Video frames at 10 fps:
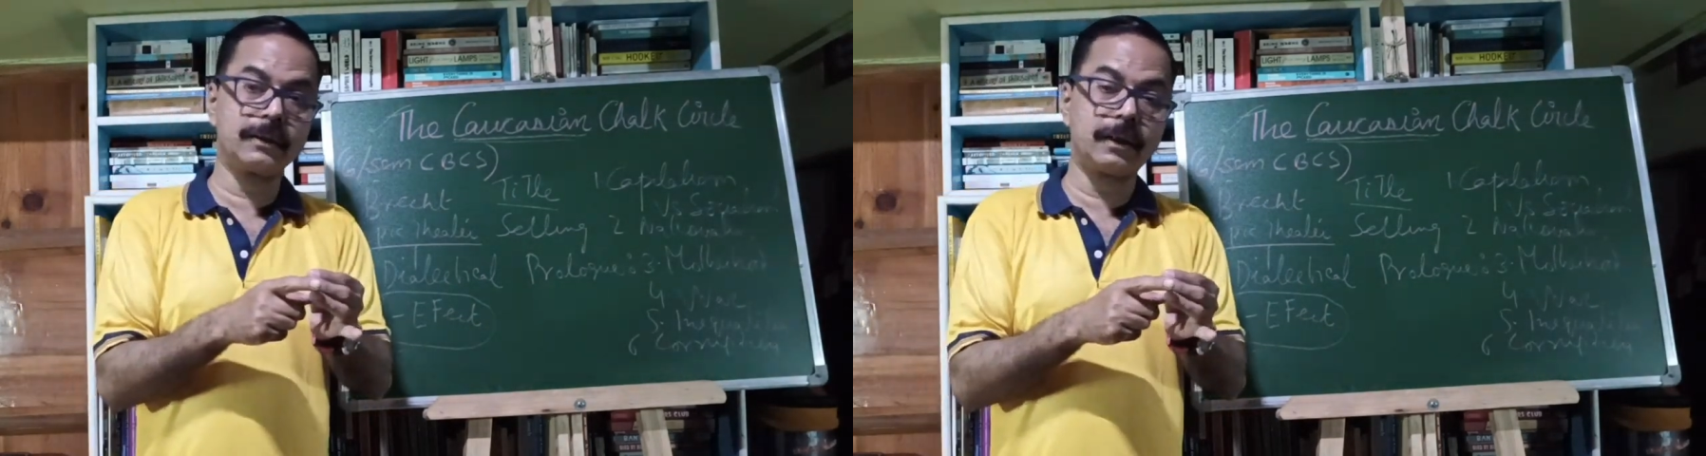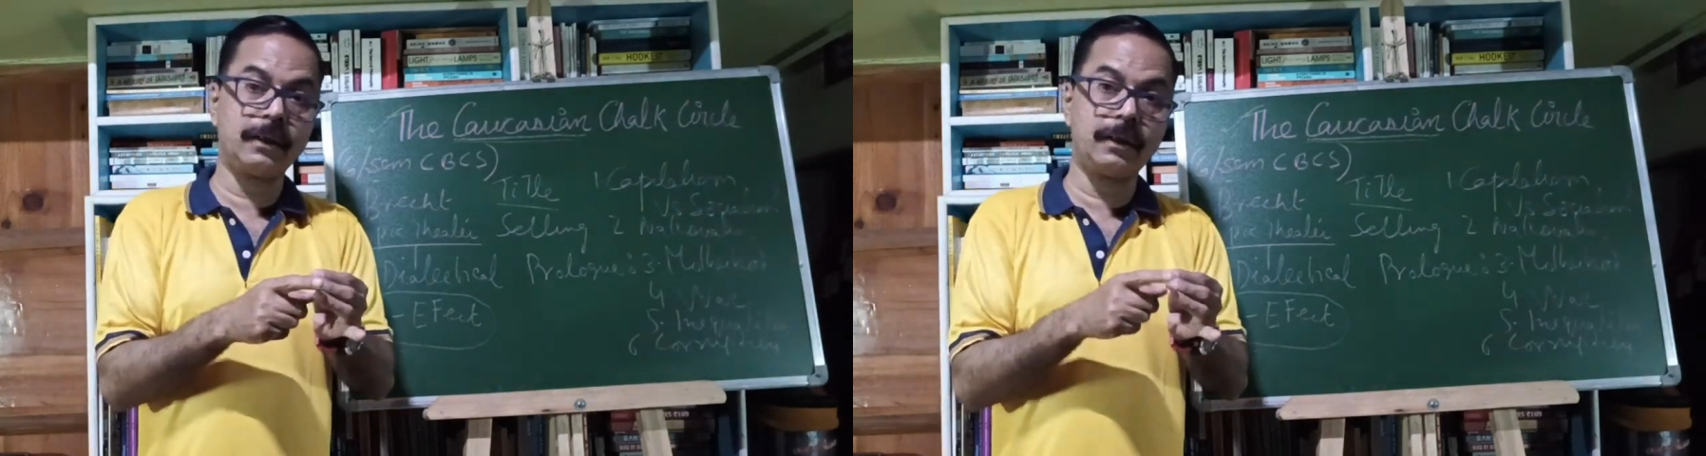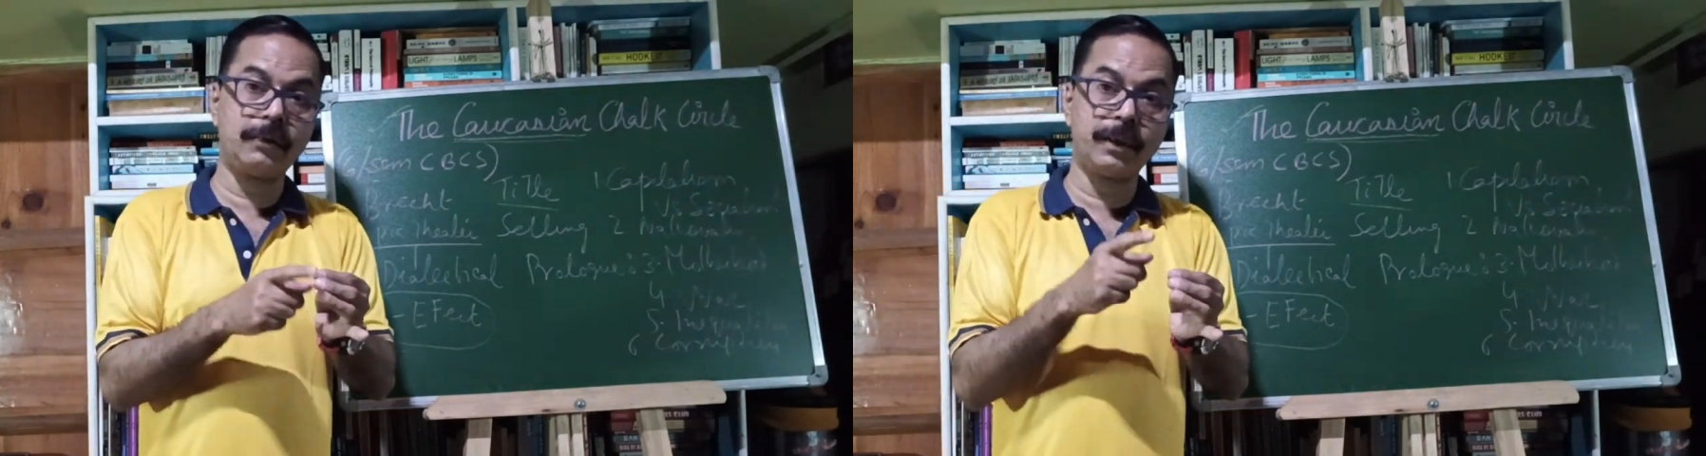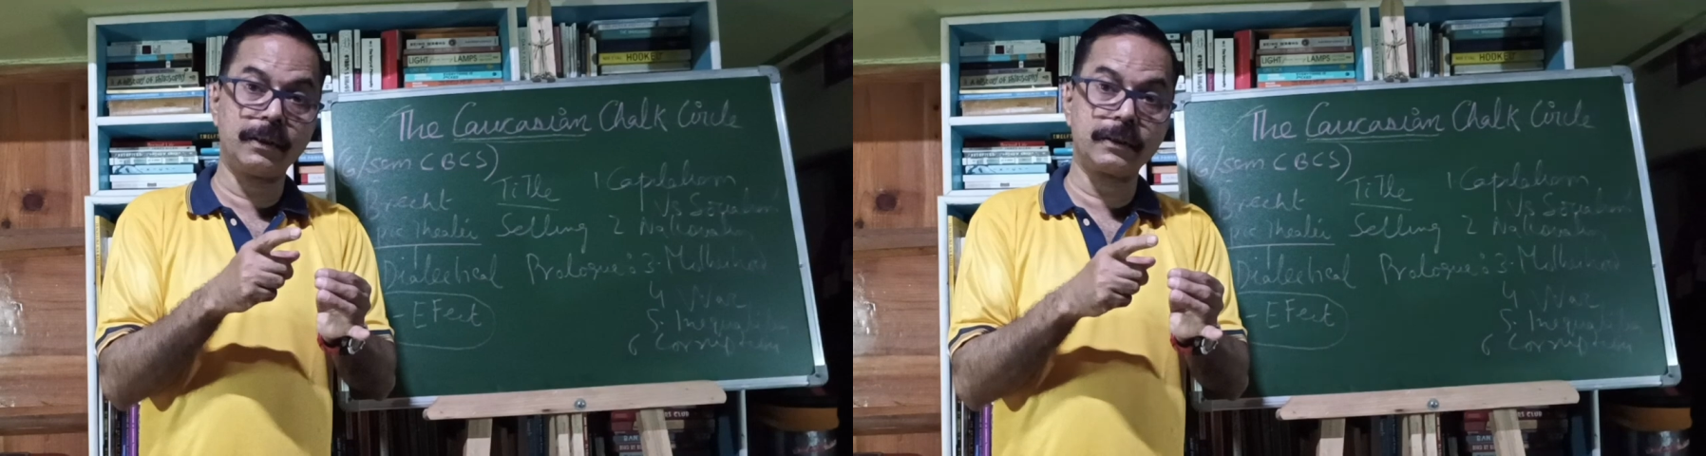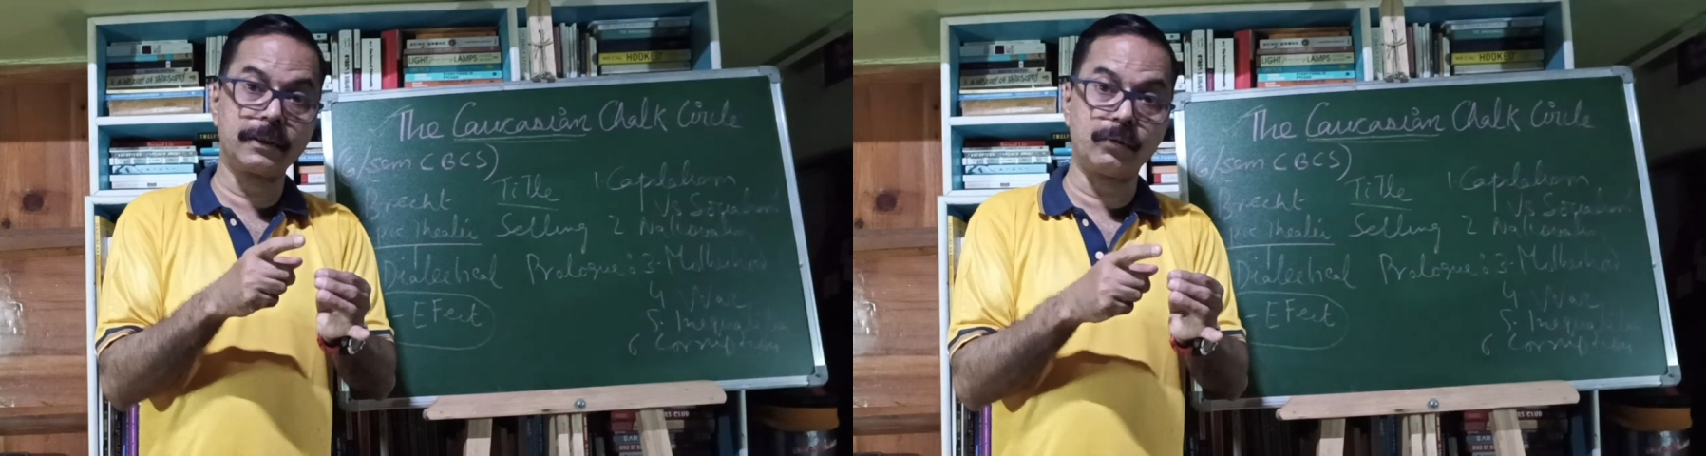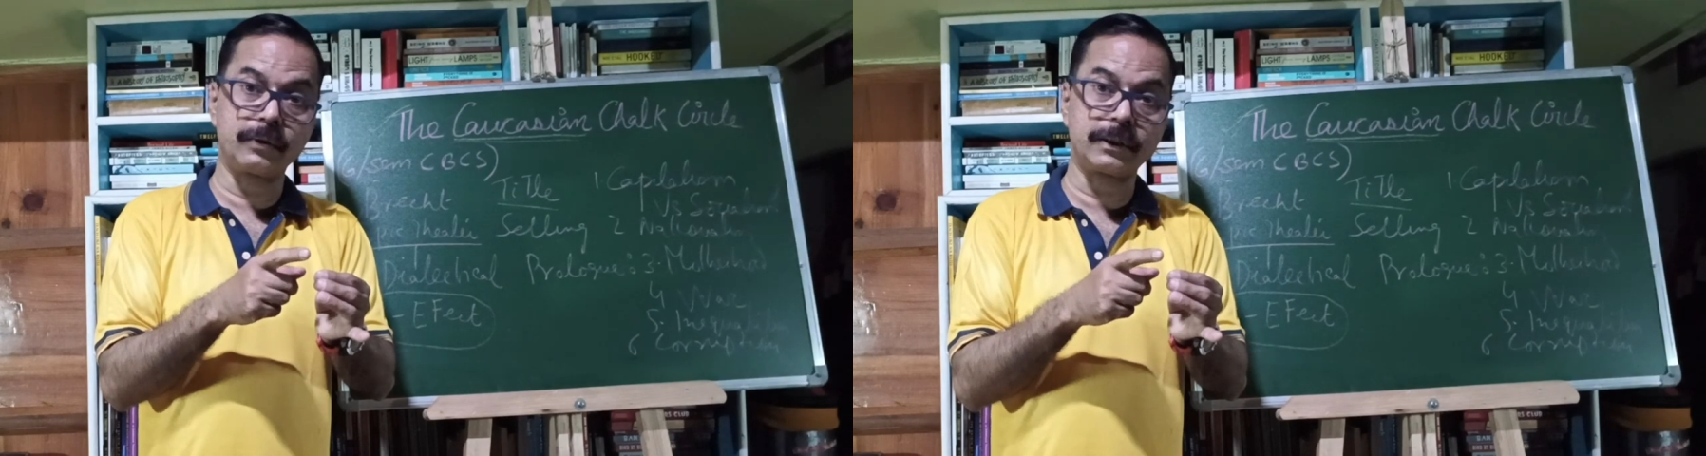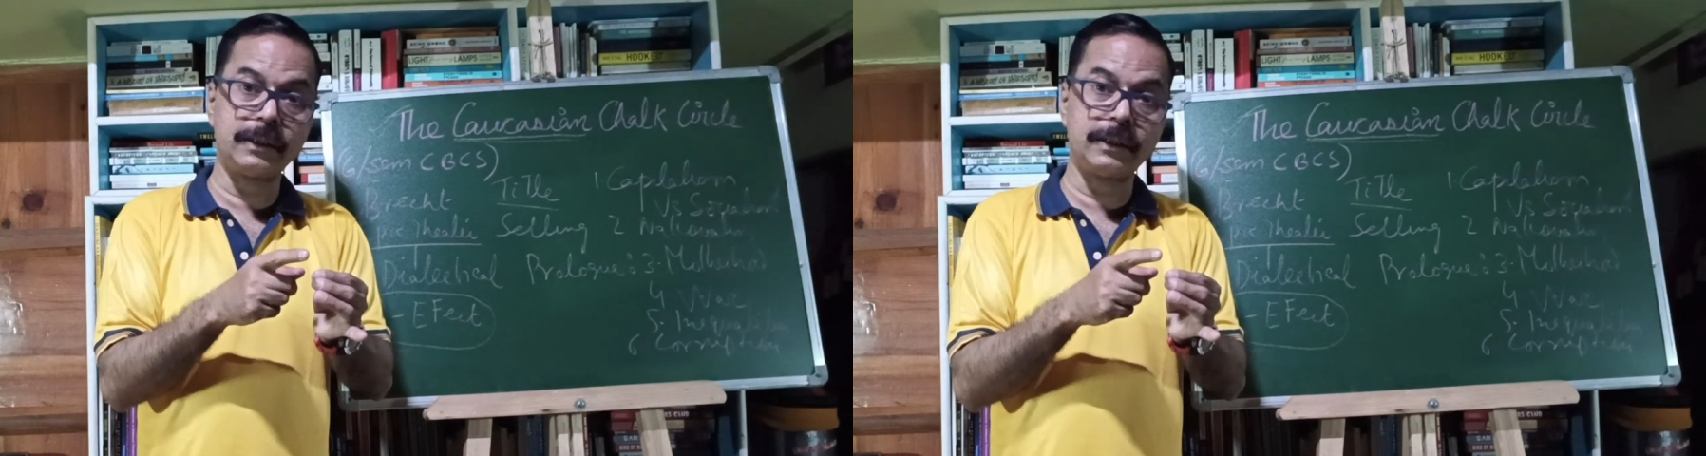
in her brother's house,